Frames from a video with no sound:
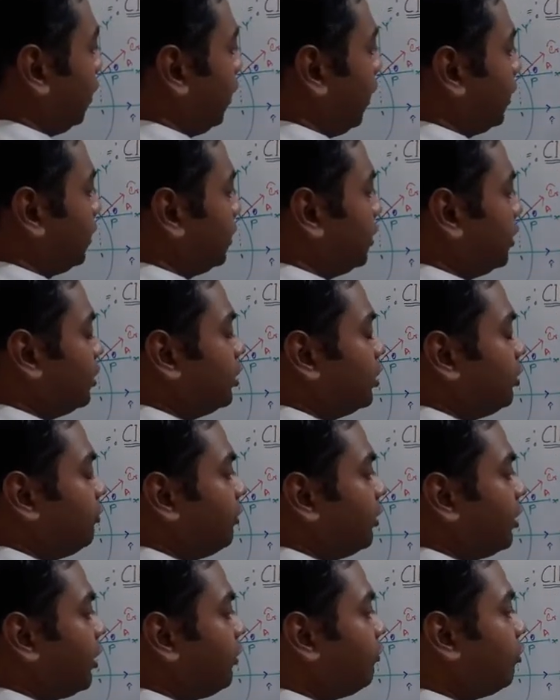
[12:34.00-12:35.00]
And this is a
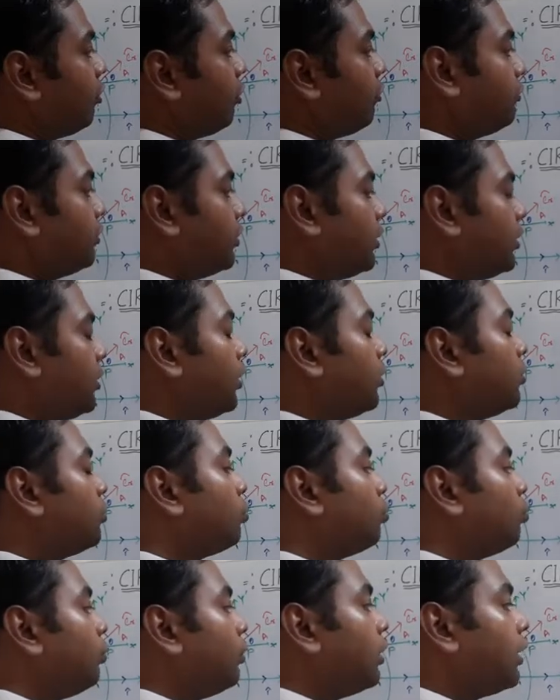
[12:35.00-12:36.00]
variable of theta, so
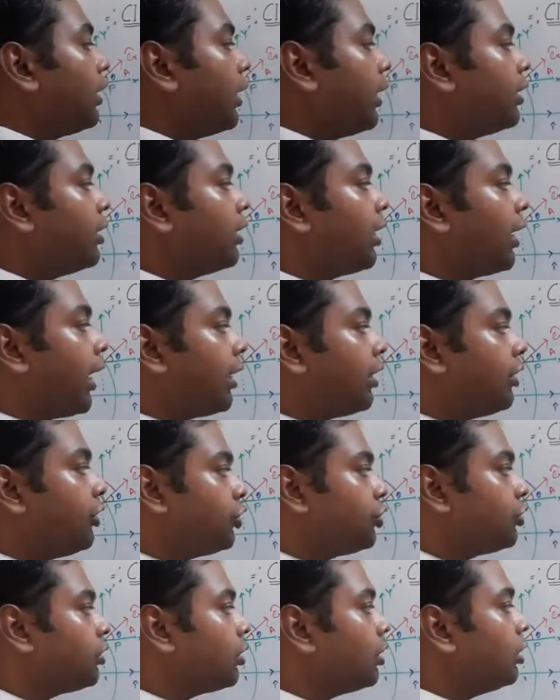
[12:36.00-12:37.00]
we will get an
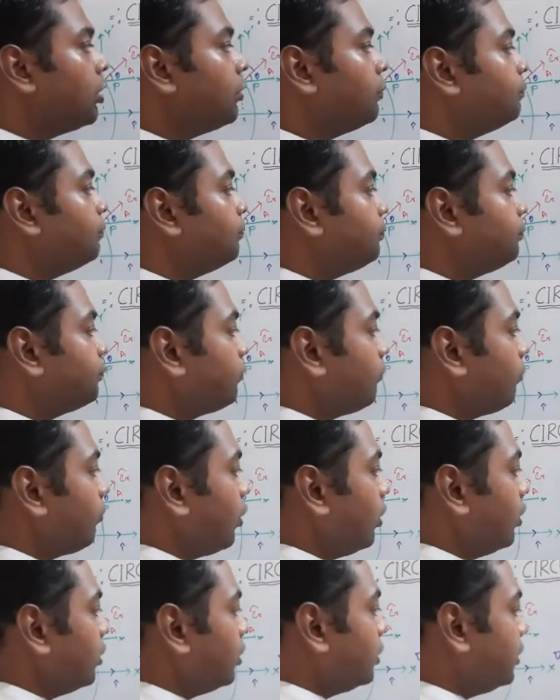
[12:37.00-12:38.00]
additional
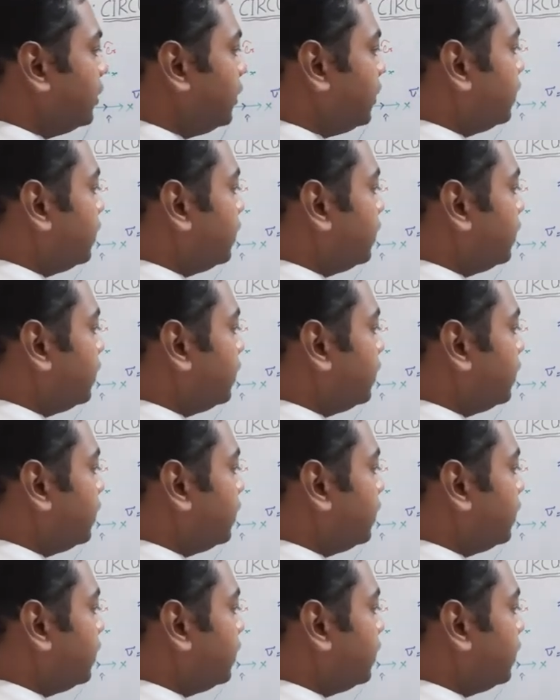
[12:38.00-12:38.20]
d